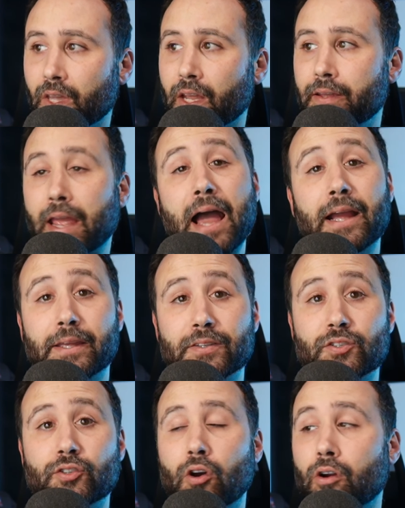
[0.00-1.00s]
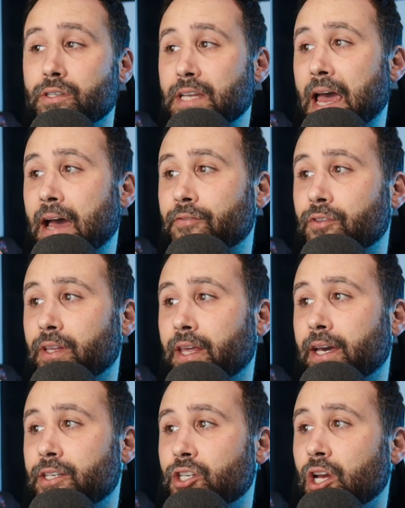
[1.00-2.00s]
Yak is yards after the
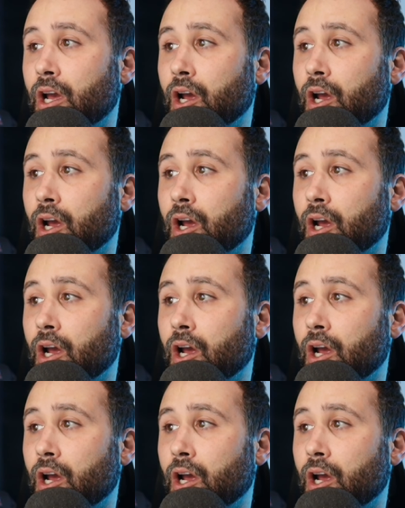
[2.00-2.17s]
catch.